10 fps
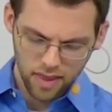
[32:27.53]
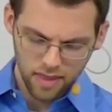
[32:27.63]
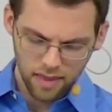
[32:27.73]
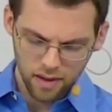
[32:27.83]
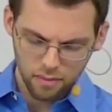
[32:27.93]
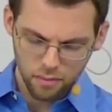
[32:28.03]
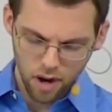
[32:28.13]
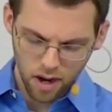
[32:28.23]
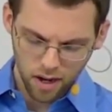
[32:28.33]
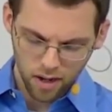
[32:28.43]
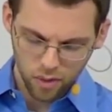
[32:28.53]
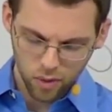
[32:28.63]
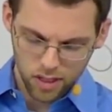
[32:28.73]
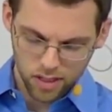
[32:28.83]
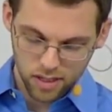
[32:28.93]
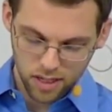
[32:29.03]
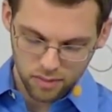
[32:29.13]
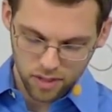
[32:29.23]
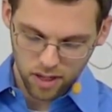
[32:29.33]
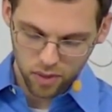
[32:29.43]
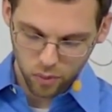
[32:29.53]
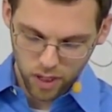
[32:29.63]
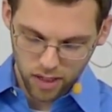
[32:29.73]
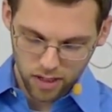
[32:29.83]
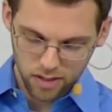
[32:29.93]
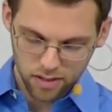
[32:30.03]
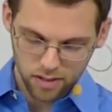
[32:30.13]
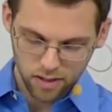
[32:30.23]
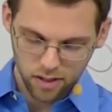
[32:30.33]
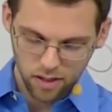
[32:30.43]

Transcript: they mock what seems thy weakness,